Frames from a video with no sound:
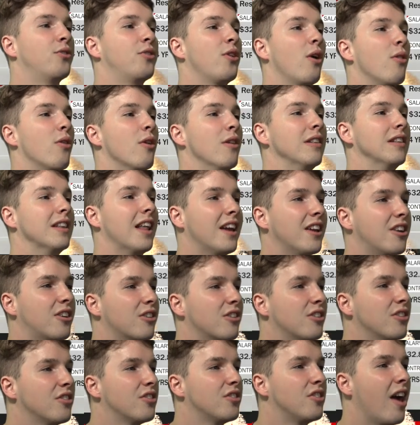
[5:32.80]
so the
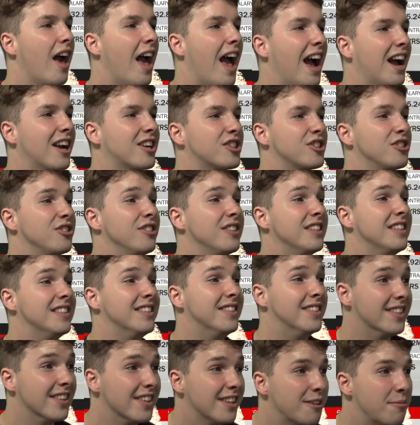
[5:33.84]
Lakers actually
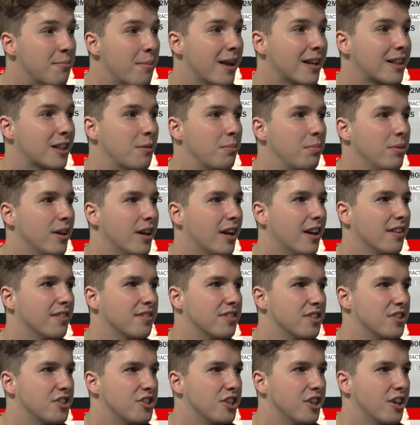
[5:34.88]
did make the
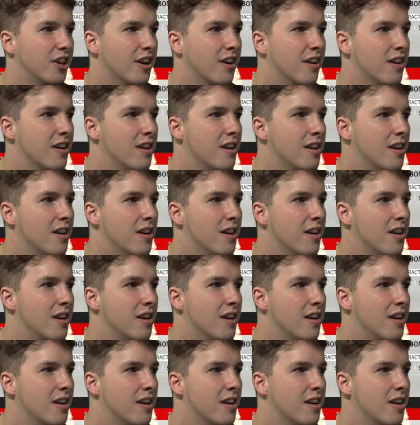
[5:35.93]
playoffs this year.